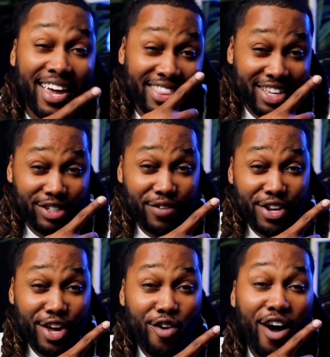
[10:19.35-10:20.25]
In this
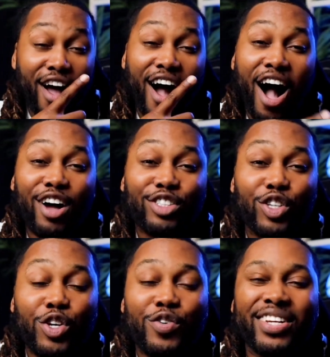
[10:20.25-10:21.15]
video, I'll
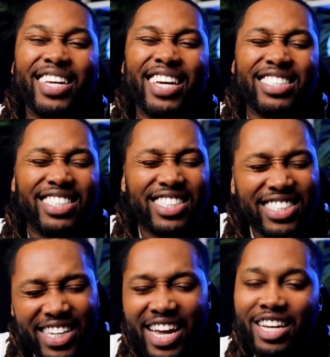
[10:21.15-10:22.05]
show you an
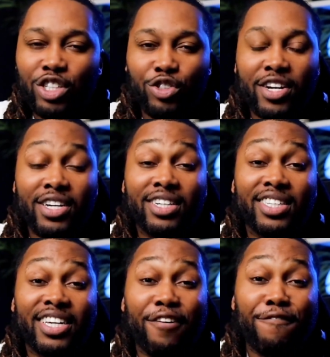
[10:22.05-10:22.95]
insane
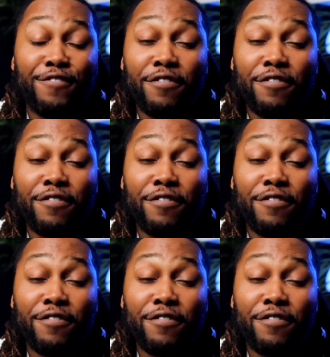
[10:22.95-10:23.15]
trick to get